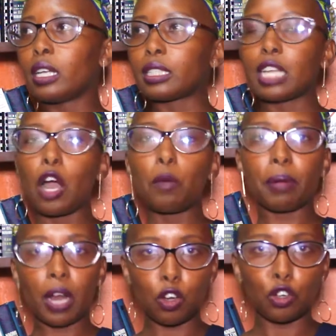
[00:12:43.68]
is
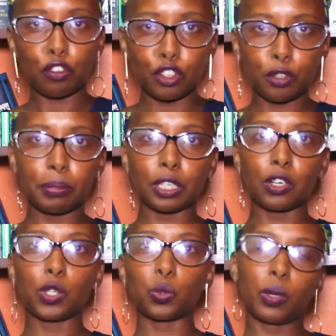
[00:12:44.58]
now proud of you
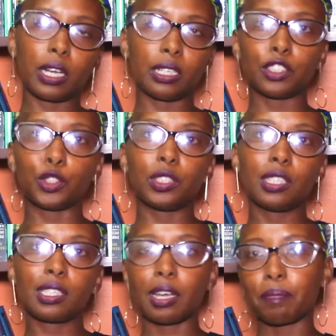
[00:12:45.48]
because, well, you
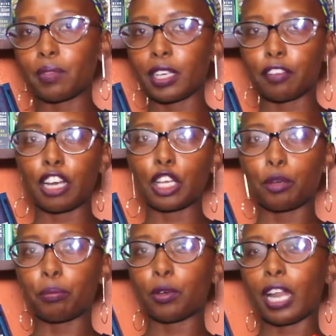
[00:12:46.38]
did something
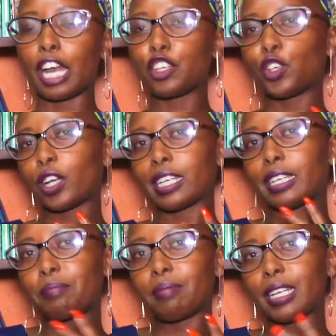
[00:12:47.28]
valuable, and you
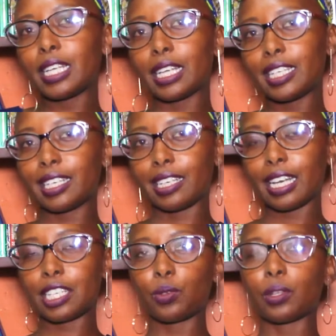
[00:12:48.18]
can immediately
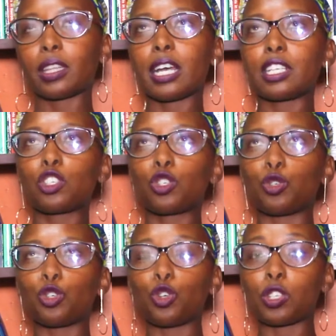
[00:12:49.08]
relate with that
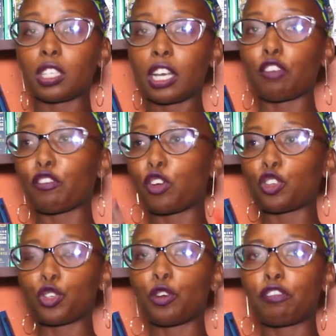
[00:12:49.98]
to yourself
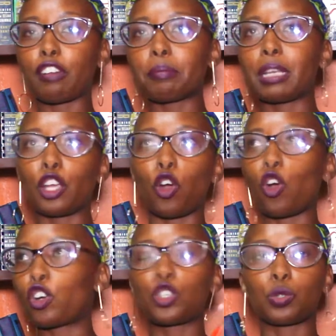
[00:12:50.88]
or to your family
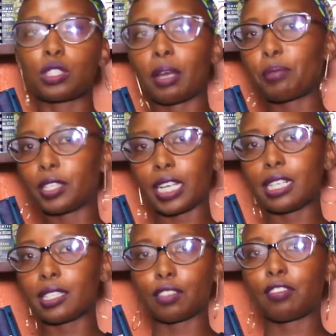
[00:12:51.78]
or to
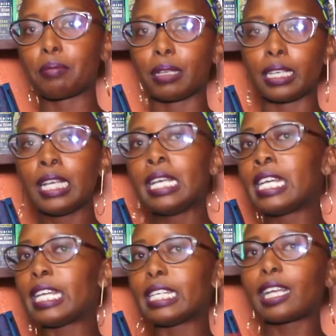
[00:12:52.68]
somebody else's family,
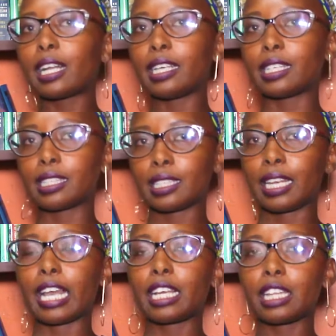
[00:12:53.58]
it
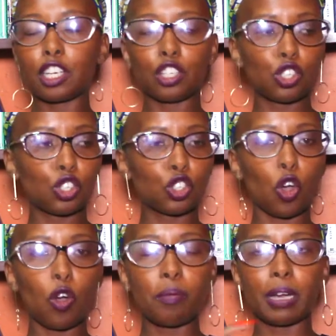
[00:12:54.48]
clicks. Like, there is
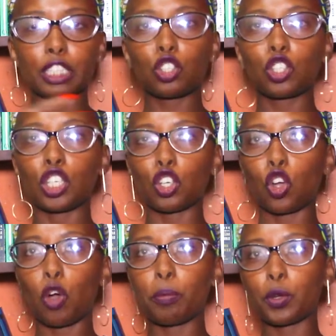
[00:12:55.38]
so much
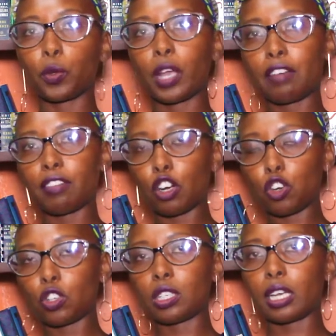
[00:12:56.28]
in common we have
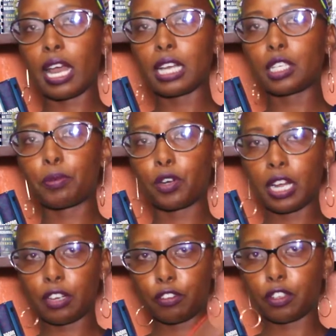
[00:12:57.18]
across the
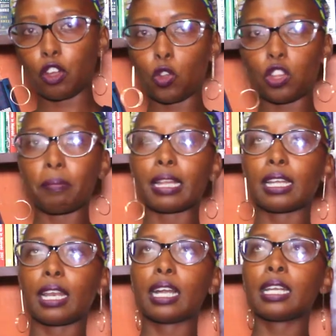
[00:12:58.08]
diaspora and on the
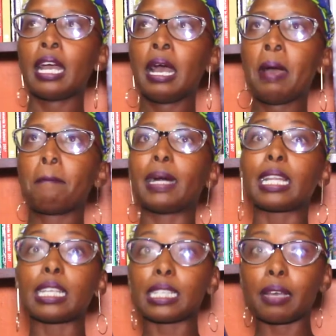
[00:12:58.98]
motherland,
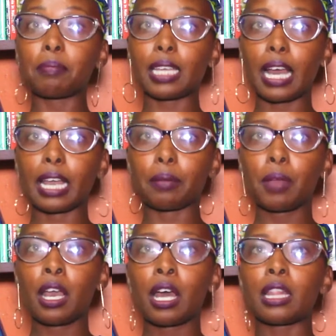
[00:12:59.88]
but at the same
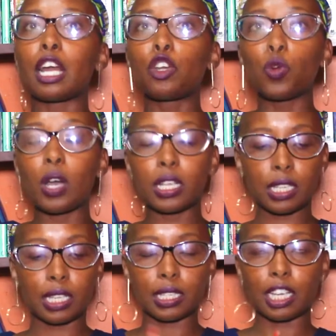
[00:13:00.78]
time there are
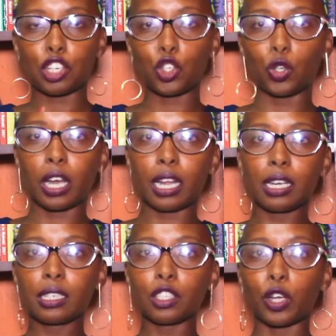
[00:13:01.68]
nuances that you
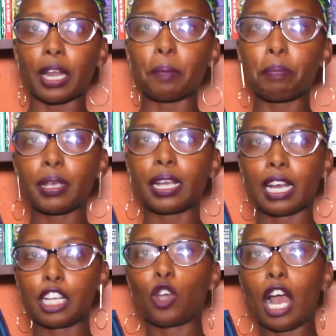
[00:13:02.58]
can
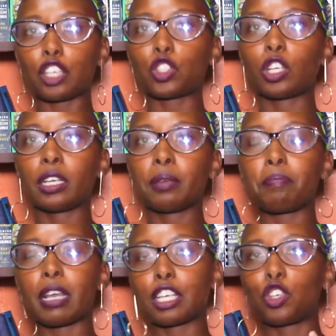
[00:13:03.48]
pick, and it
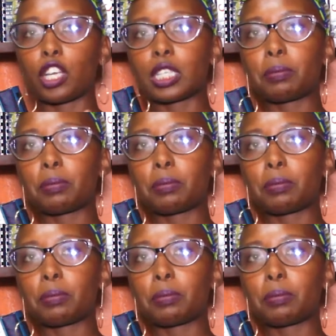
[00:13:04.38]
actually makes your